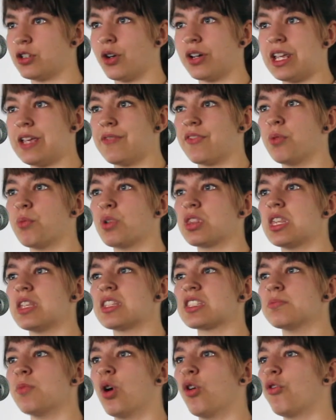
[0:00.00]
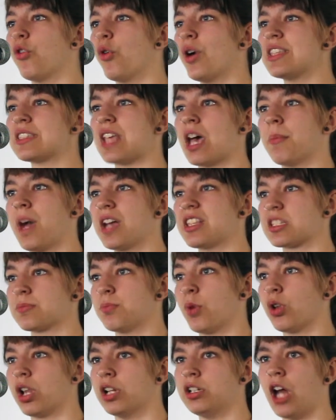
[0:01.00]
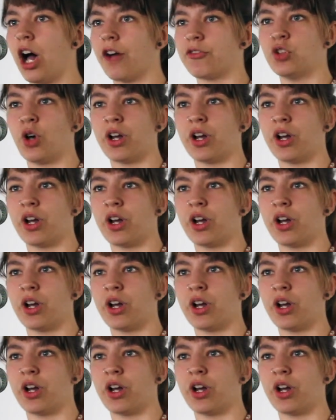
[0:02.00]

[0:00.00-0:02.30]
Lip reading: not even with this small voice am I small enough,